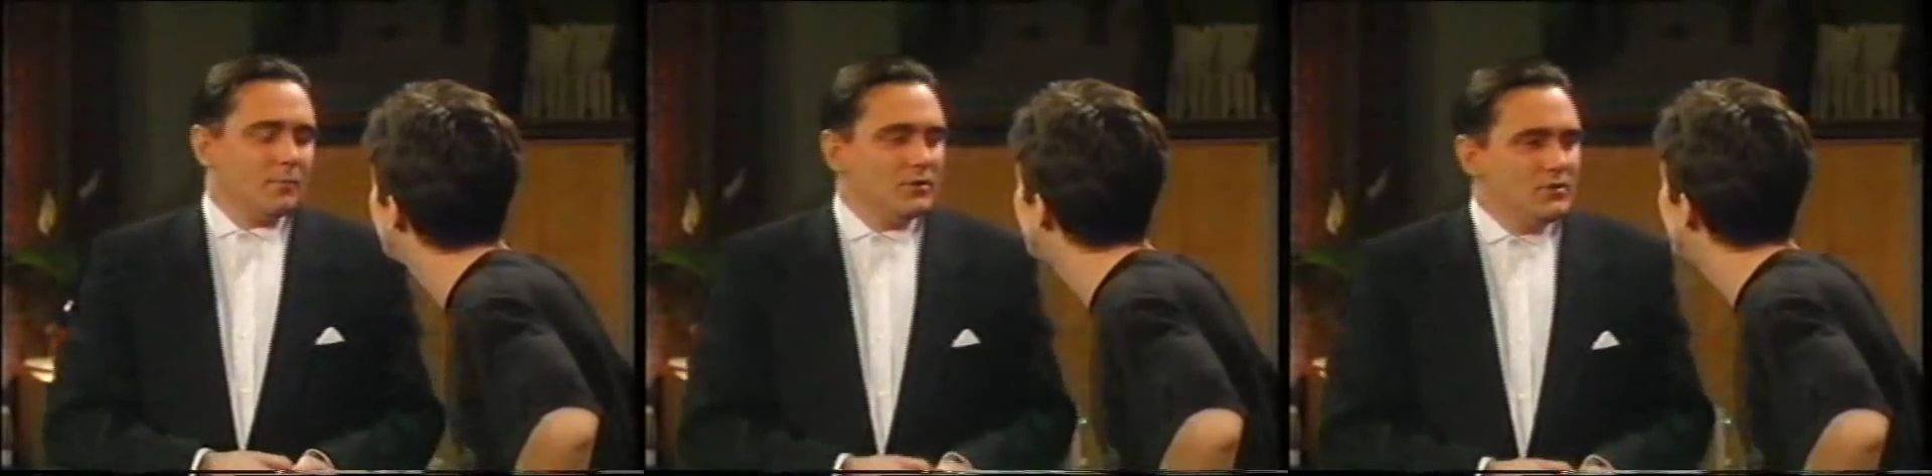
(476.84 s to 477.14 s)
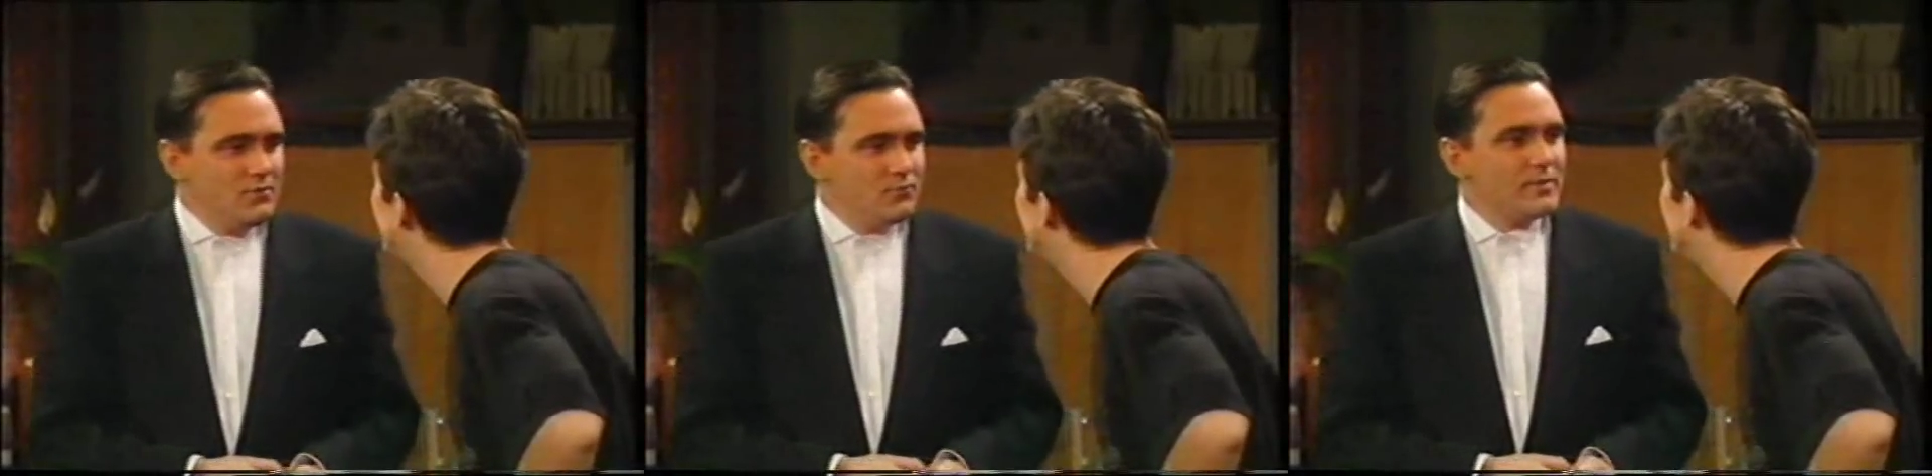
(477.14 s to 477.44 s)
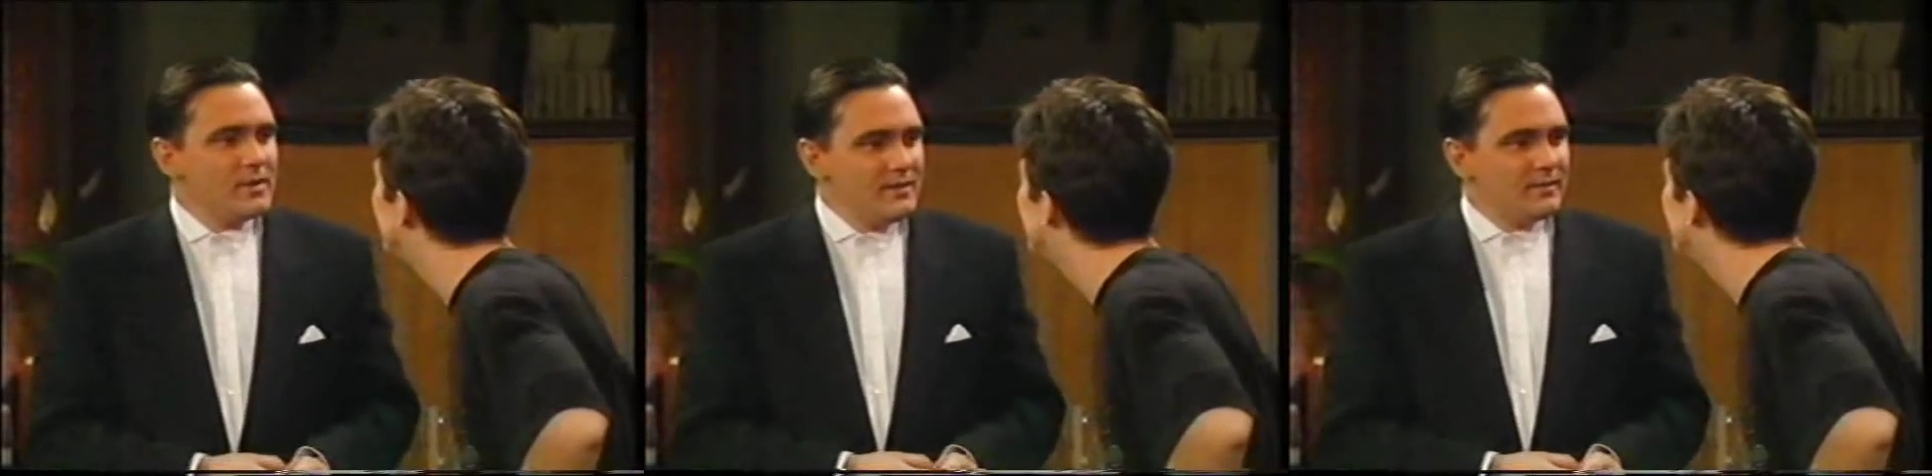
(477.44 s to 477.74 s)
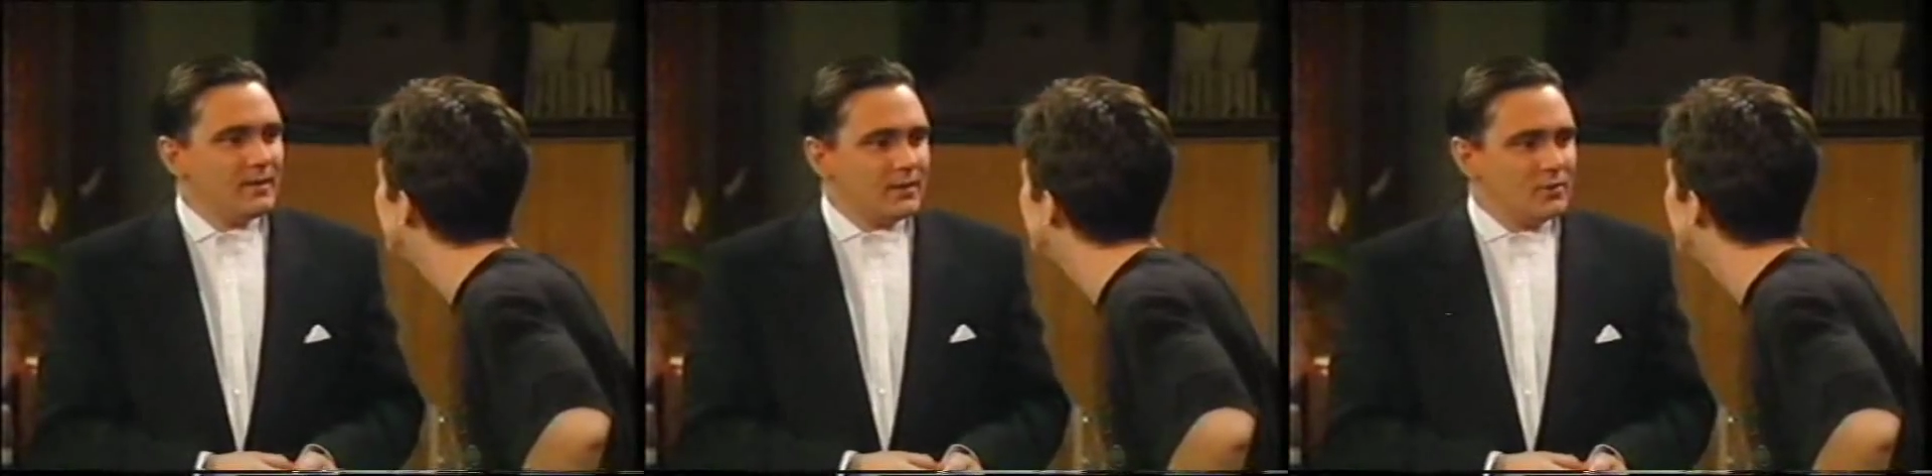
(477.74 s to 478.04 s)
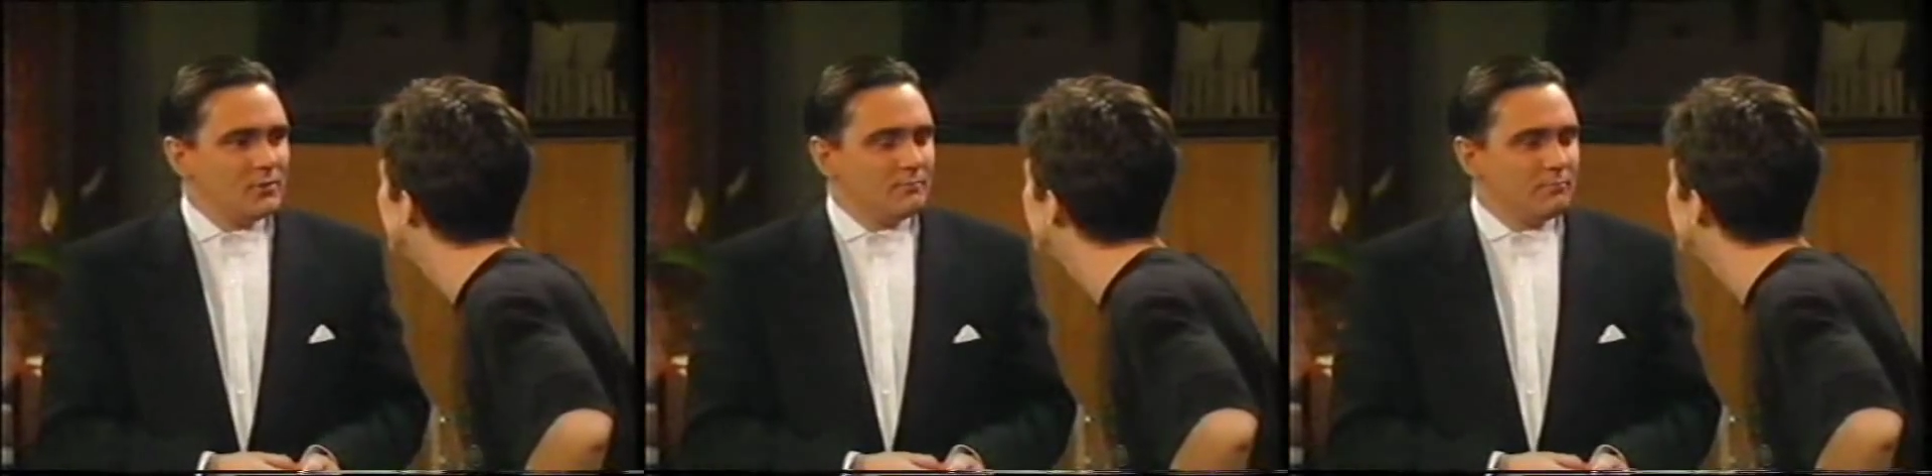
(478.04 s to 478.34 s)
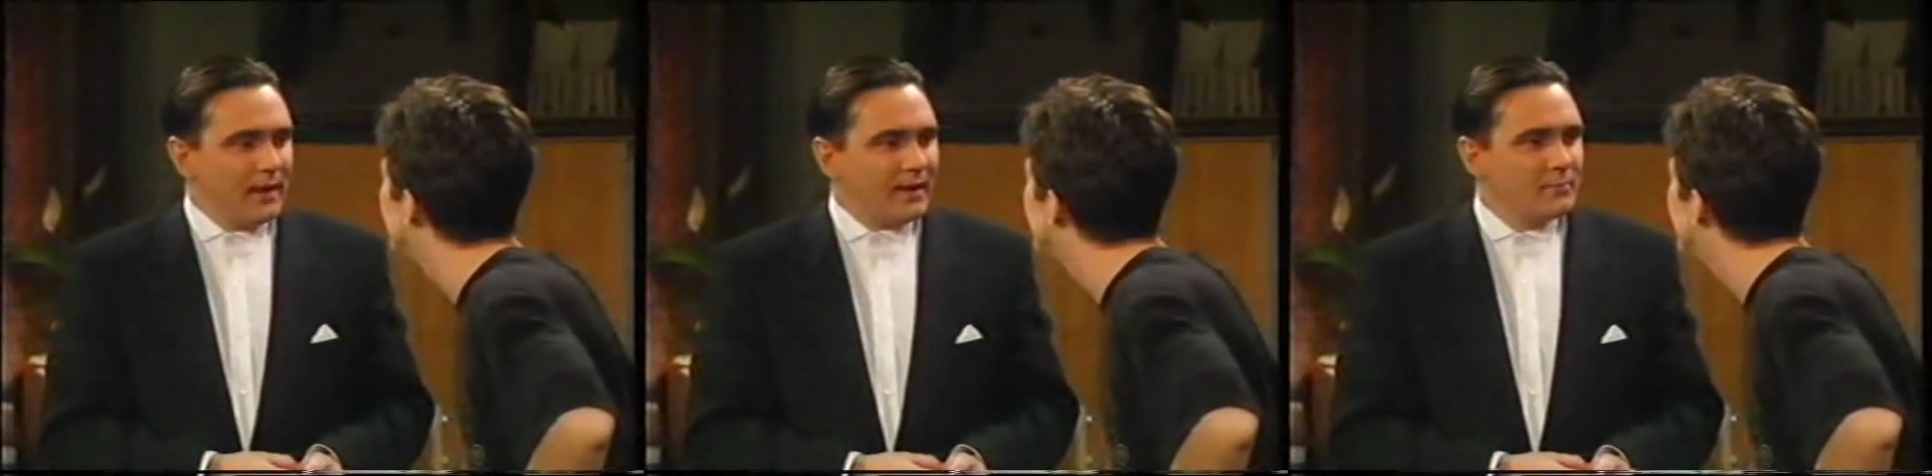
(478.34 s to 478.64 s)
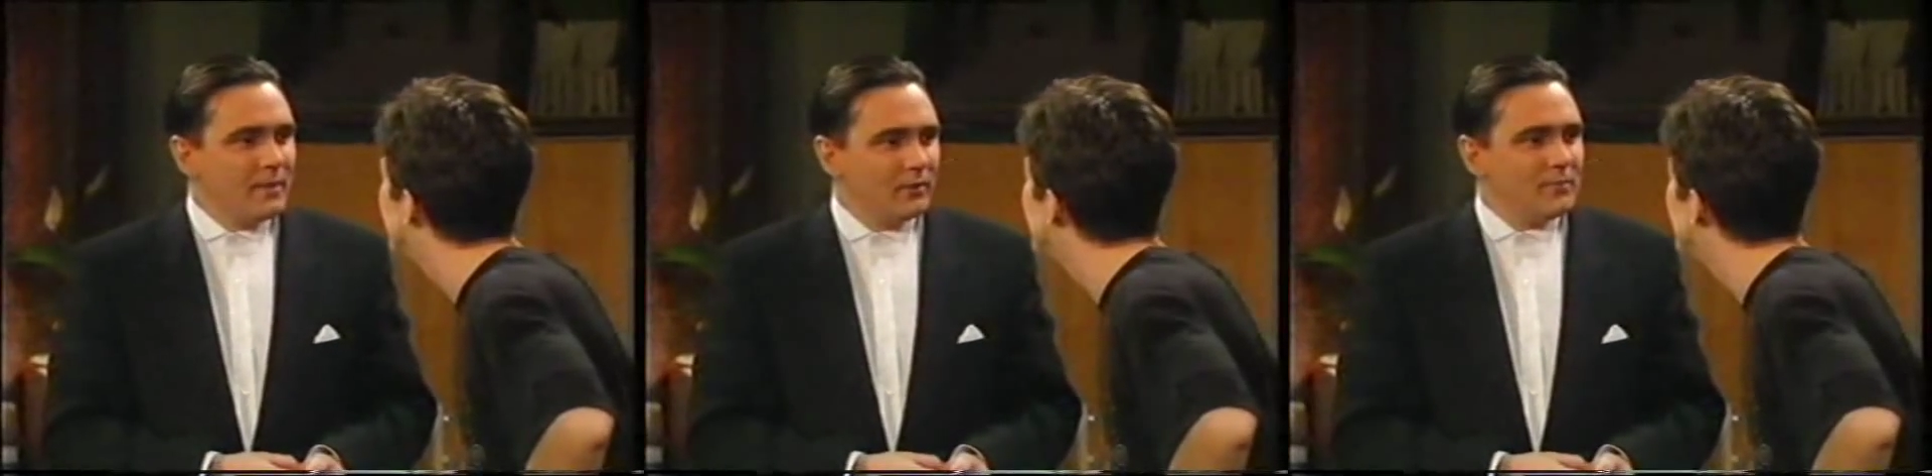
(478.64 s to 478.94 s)
Simon, do you really think you can
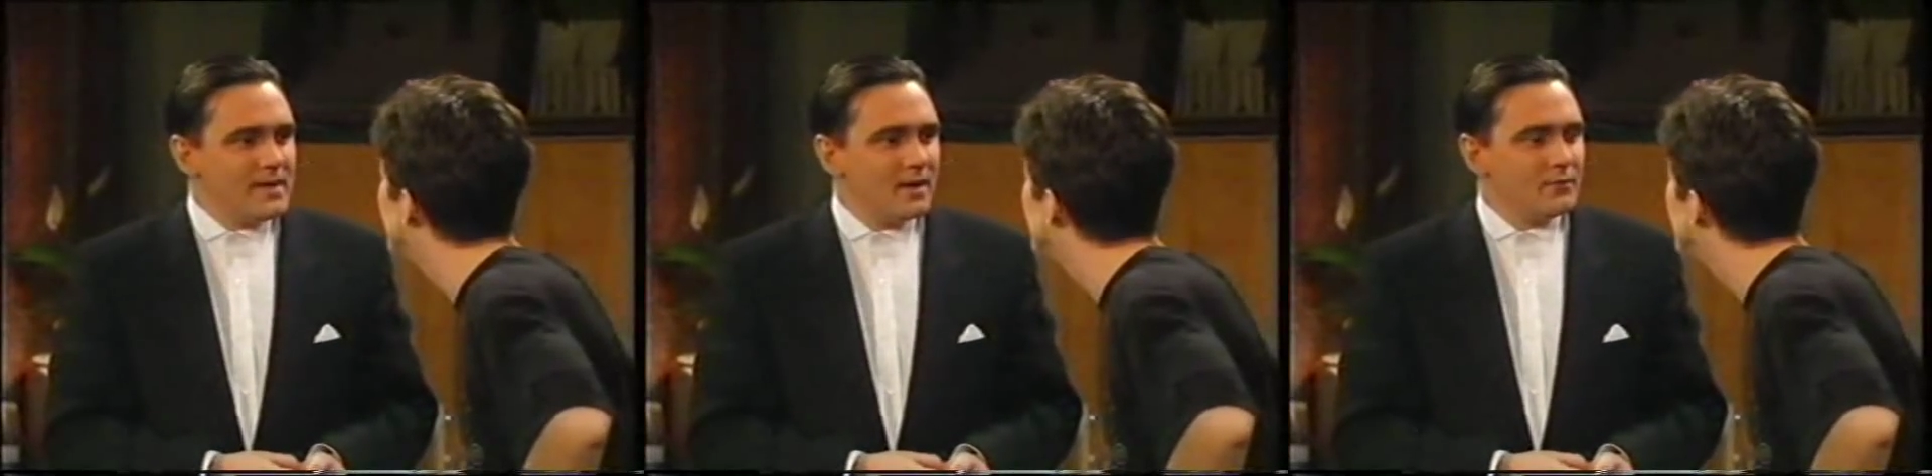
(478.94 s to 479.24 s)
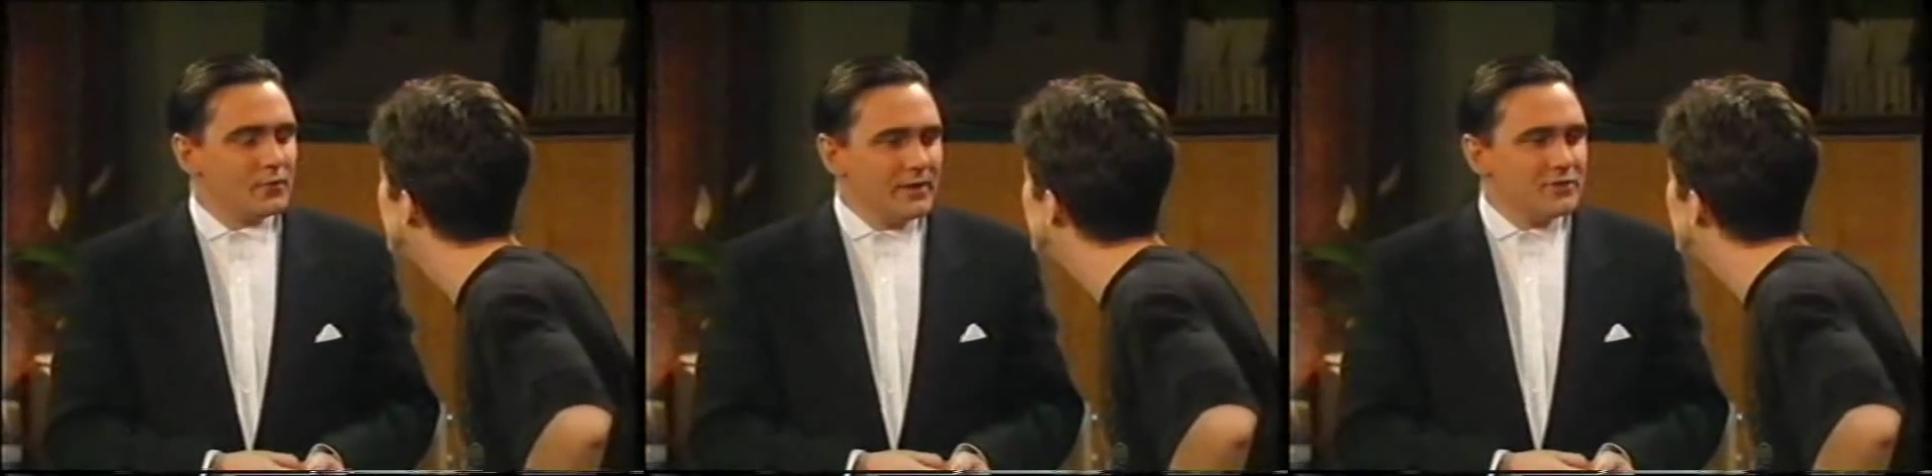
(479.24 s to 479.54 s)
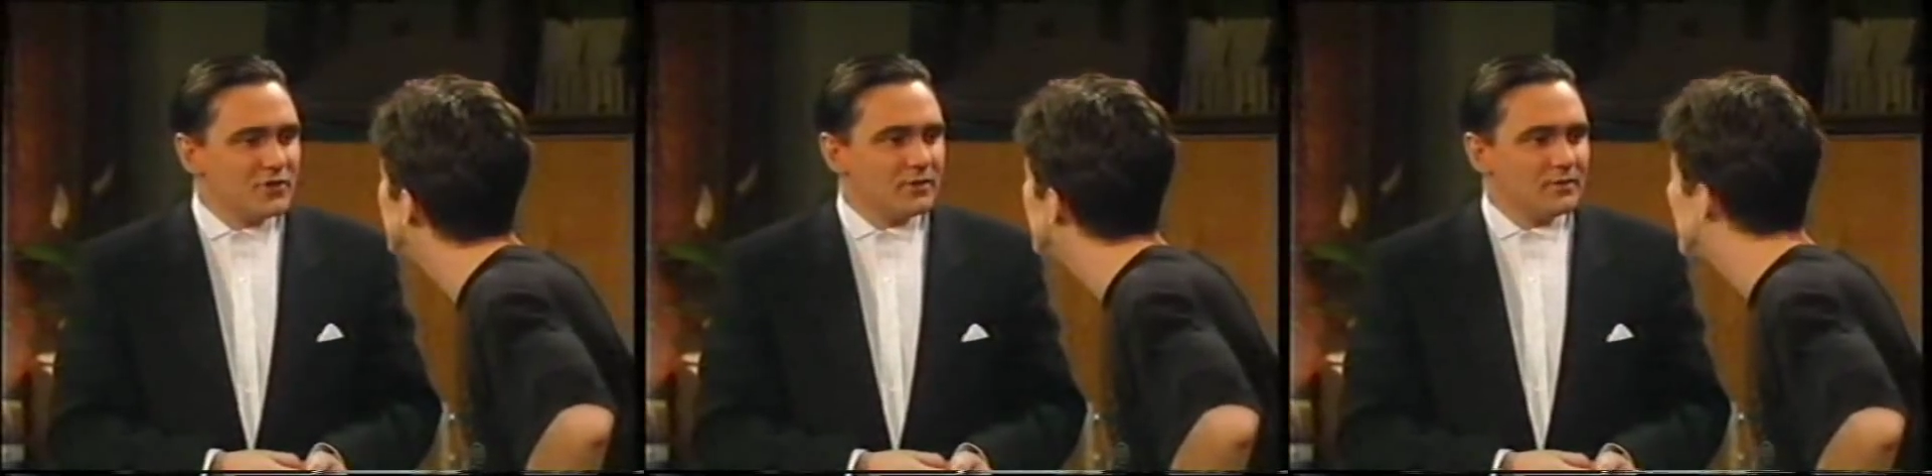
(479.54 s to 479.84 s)
blackmail me over an